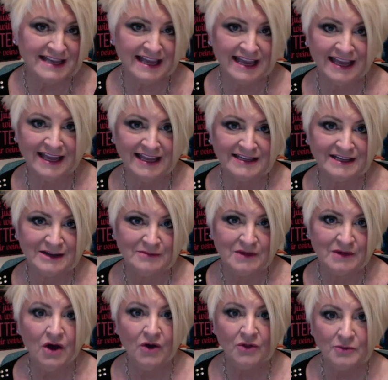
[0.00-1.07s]
And um,
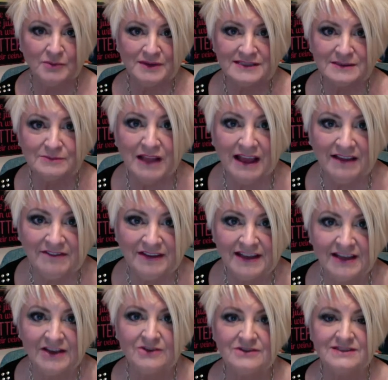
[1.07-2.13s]
oh, there'll be some live
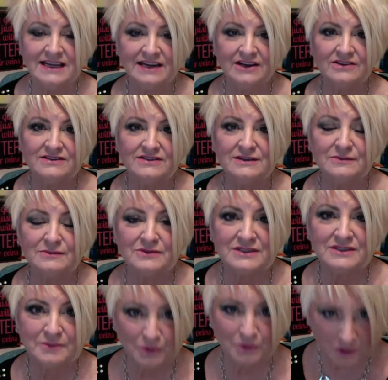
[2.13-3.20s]
videos and also
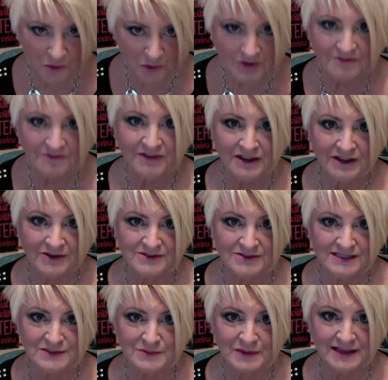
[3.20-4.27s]
some recorded videos
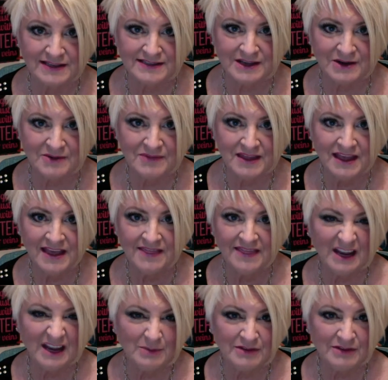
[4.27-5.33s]
this week. So
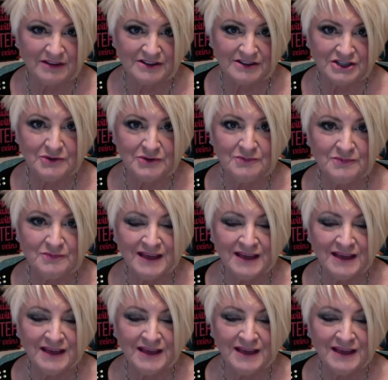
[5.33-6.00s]
that'll be fun too.